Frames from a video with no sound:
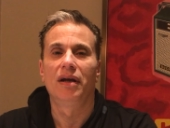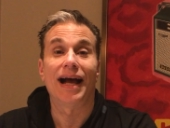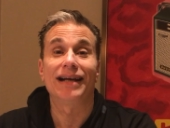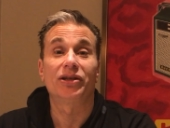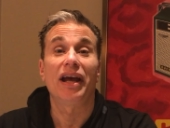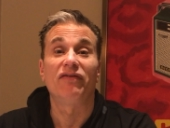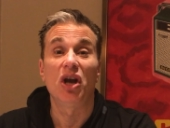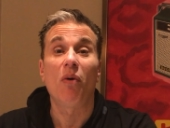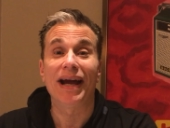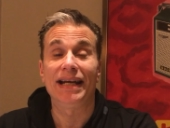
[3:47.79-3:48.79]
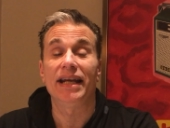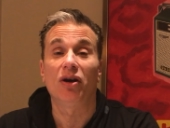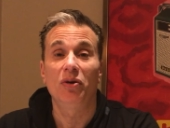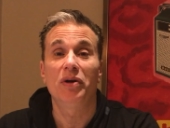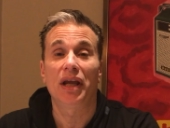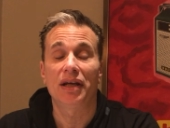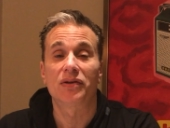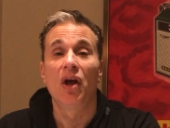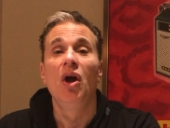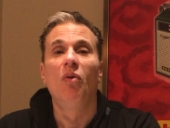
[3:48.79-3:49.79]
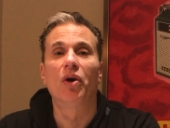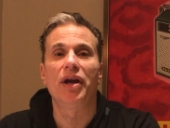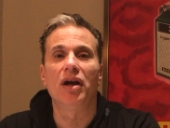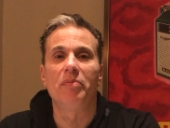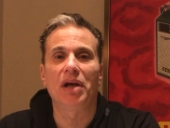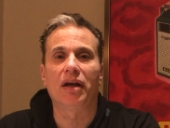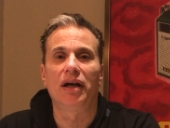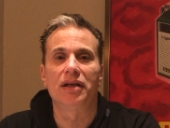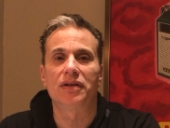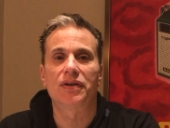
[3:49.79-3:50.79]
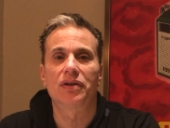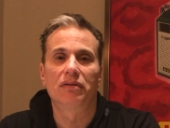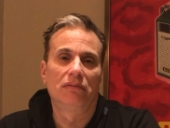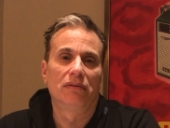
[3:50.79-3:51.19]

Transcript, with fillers: I actually have no idea who it is. We're here because...